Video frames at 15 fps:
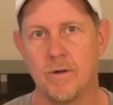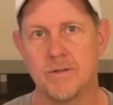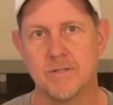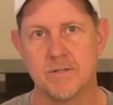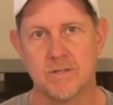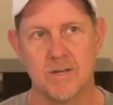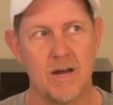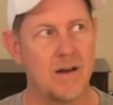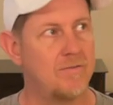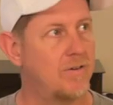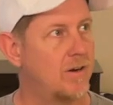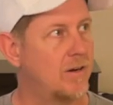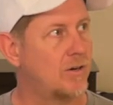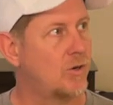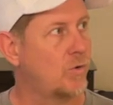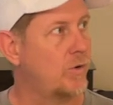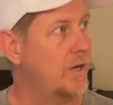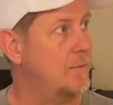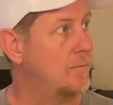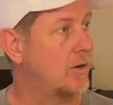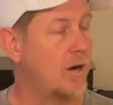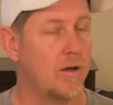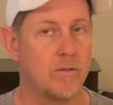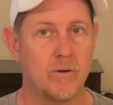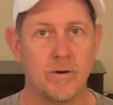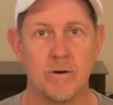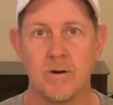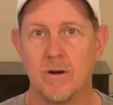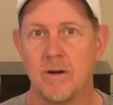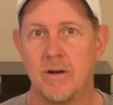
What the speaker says: It's kind of a cream color.